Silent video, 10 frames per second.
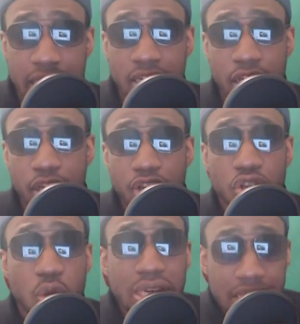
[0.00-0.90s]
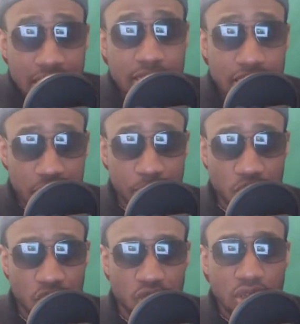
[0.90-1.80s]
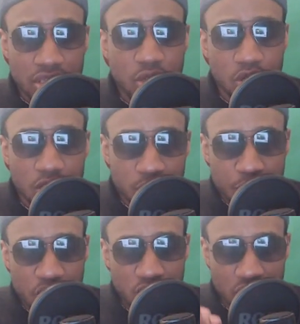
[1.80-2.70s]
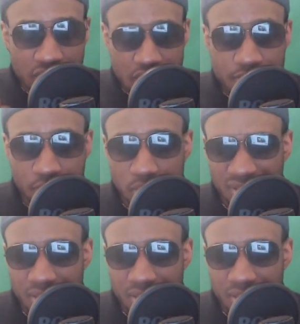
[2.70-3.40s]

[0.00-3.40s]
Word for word: and you need this game to succeed. You need it to be successful.